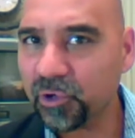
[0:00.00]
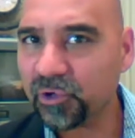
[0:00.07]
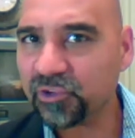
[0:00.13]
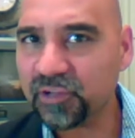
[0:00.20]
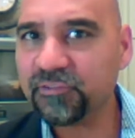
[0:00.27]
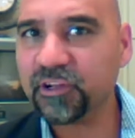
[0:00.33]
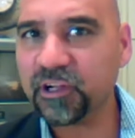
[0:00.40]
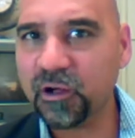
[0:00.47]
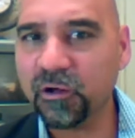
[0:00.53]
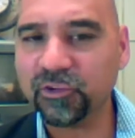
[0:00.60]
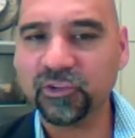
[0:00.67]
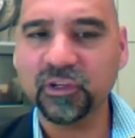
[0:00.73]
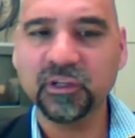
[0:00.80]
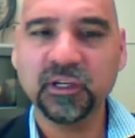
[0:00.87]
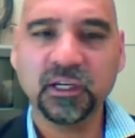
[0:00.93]
uh, the
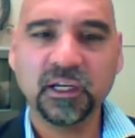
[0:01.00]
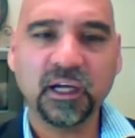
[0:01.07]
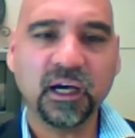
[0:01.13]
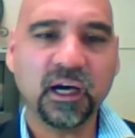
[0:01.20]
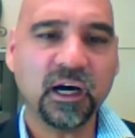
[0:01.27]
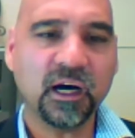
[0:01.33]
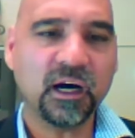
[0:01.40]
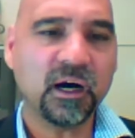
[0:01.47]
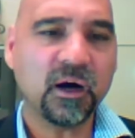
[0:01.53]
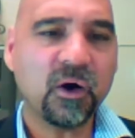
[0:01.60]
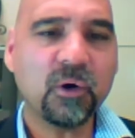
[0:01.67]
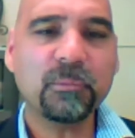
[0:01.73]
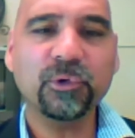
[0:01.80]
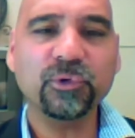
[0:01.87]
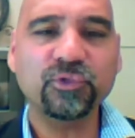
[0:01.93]
chances are it's going to be a
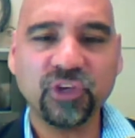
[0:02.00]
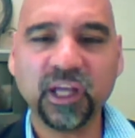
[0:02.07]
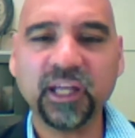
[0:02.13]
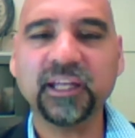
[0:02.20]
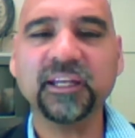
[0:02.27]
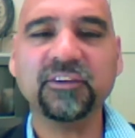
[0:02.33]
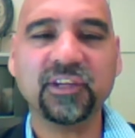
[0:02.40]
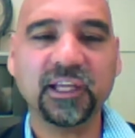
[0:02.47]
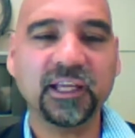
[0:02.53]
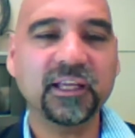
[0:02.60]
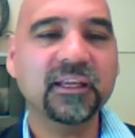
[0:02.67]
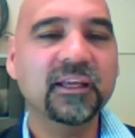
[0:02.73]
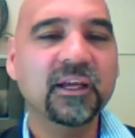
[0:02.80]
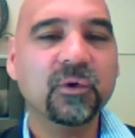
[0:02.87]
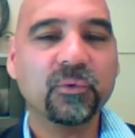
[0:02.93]
lot more difficult
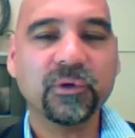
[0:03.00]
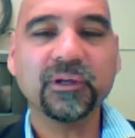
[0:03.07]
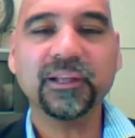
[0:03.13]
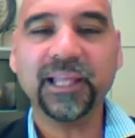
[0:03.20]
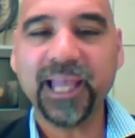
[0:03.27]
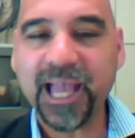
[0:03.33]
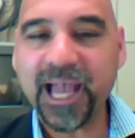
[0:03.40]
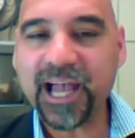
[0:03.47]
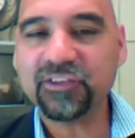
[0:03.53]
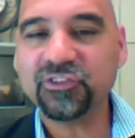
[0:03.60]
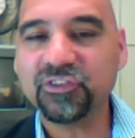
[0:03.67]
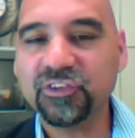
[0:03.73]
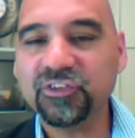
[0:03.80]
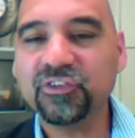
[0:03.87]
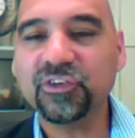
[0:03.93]
uh,
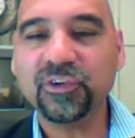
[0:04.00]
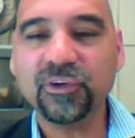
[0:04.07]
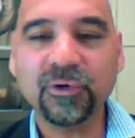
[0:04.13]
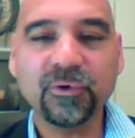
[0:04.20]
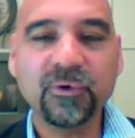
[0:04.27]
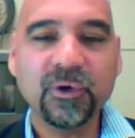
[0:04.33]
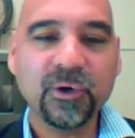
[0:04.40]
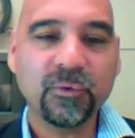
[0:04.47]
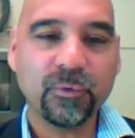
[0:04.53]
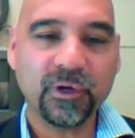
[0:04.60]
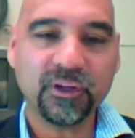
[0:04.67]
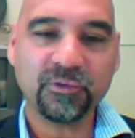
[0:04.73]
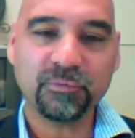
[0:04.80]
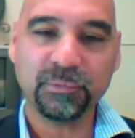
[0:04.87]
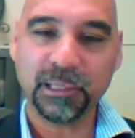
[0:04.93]
homogeneity
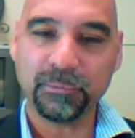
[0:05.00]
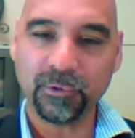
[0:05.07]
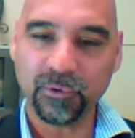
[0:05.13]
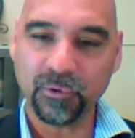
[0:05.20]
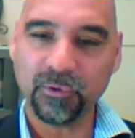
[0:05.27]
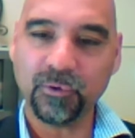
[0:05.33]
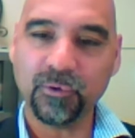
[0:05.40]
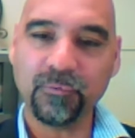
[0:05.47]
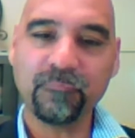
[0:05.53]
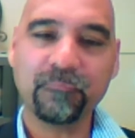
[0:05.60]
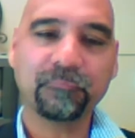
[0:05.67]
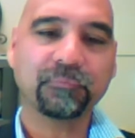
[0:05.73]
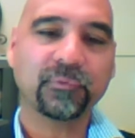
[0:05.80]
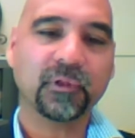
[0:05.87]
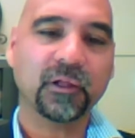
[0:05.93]
really has to
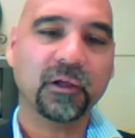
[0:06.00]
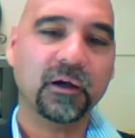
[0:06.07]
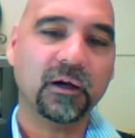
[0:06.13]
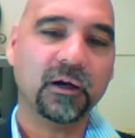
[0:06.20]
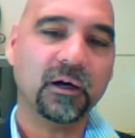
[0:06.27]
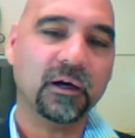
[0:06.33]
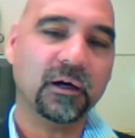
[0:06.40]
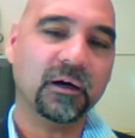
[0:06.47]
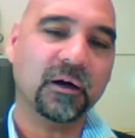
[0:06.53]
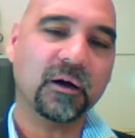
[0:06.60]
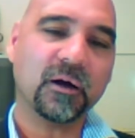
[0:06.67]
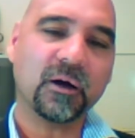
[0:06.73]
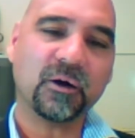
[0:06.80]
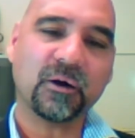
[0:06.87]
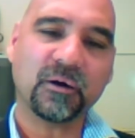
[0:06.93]
do with
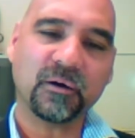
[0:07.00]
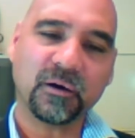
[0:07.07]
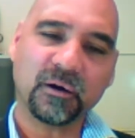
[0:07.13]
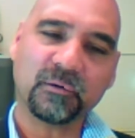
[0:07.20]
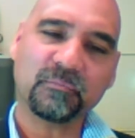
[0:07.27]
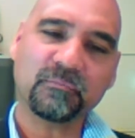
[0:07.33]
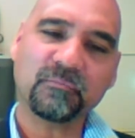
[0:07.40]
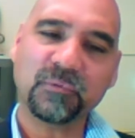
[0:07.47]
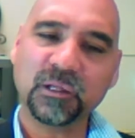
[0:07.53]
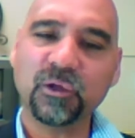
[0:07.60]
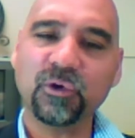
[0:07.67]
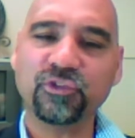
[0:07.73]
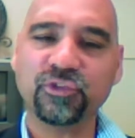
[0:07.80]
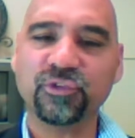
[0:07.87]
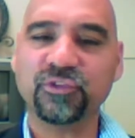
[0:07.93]
people who
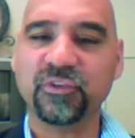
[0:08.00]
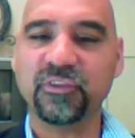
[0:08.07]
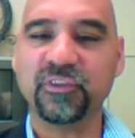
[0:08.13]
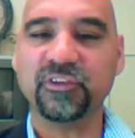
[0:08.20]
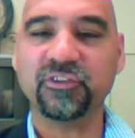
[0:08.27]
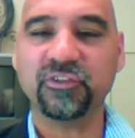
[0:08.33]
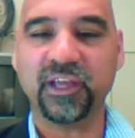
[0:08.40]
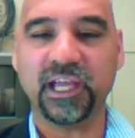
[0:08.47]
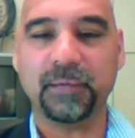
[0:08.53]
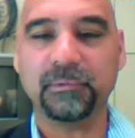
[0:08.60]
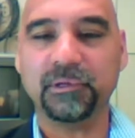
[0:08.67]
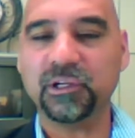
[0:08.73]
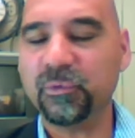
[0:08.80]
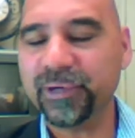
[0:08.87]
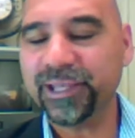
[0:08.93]
uh,
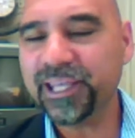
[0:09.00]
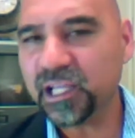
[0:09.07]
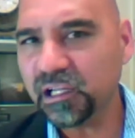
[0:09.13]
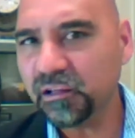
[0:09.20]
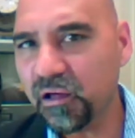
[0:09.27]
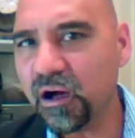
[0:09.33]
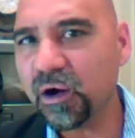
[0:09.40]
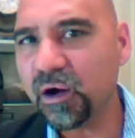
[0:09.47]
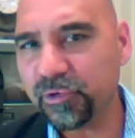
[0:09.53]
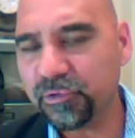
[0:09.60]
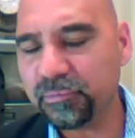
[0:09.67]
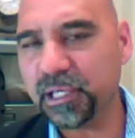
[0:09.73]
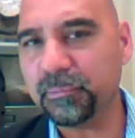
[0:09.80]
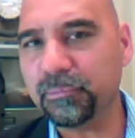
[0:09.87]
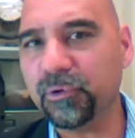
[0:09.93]
are, are
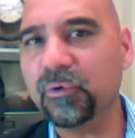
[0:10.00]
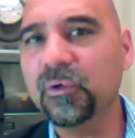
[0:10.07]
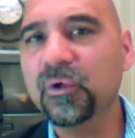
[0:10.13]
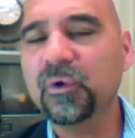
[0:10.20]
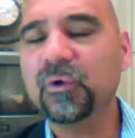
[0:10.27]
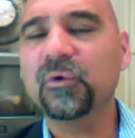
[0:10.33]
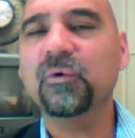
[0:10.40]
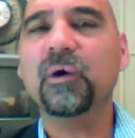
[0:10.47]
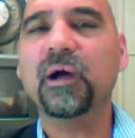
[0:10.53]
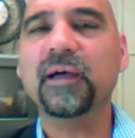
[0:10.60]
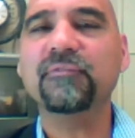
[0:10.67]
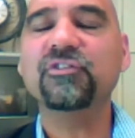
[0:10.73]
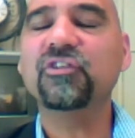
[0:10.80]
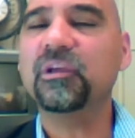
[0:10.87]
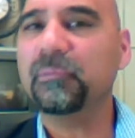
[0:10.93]
closer to the same, get
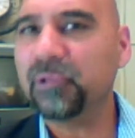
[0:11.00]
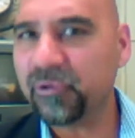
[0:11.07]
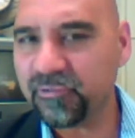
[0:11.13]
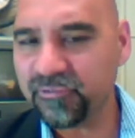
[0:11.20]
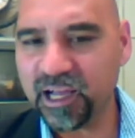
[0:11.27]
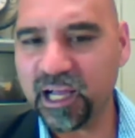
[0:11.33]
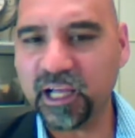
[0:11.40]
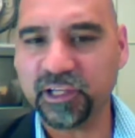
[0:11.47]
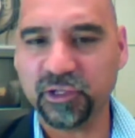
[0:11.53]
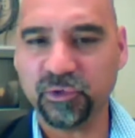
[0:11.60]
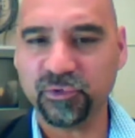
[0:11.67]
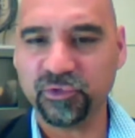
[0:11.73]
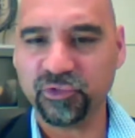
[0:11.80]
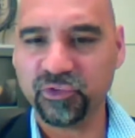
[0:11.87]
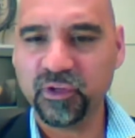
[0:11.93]
along with people
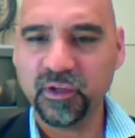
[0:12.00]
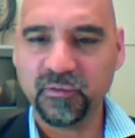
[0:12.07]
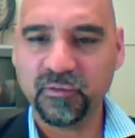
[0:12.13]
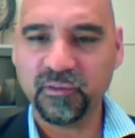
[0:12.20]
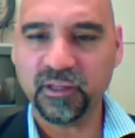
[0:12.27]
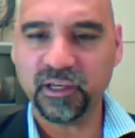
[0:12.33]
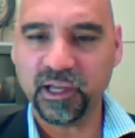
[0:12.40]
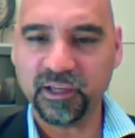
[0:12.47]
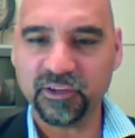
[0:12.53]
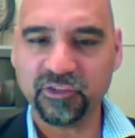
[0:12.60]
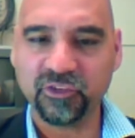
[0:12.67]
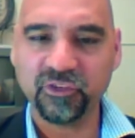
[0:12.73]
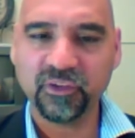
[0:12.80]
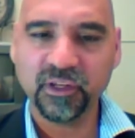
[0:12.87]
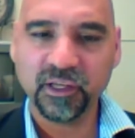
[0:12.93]
who have similar
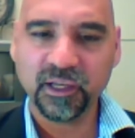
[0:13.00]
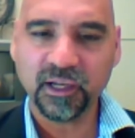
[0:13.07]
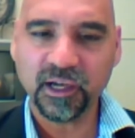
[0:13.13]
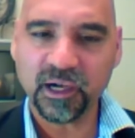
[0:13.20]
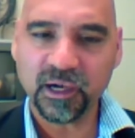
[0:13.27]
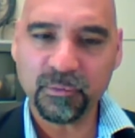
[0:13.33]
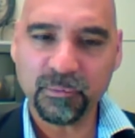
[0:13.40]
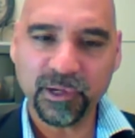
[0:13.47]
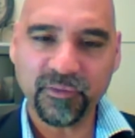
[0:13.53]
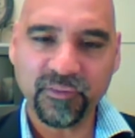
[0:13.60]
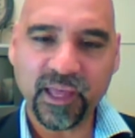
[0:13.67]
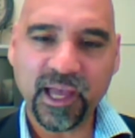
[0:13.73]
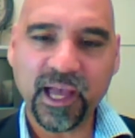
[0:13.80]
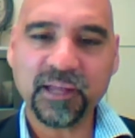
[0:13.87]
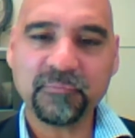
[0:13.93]
values
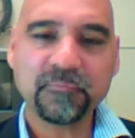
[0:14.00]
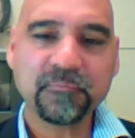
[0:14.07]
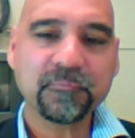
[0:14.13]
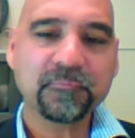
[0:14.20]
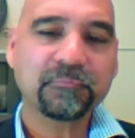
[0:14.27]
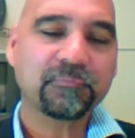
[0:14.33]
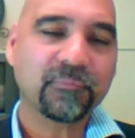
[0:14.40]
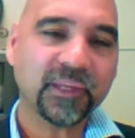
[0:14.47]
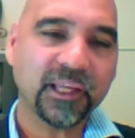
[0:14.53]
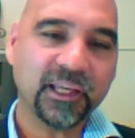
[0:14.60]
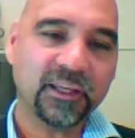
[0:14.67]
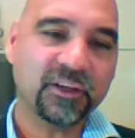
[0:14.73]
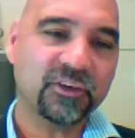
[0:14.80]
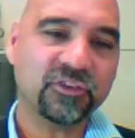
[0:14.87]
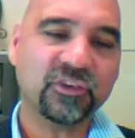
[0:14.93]
than us.
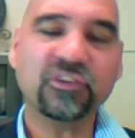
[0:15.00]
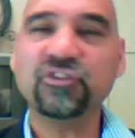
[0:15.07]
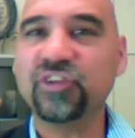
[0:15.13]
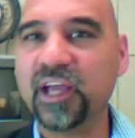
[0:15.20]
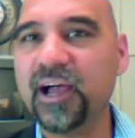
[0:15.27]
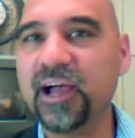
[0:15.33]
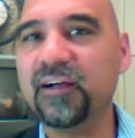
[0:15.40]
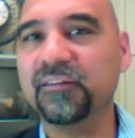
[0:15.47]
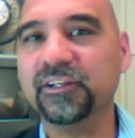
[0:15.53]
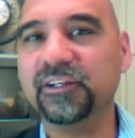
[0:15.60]
Uh, but that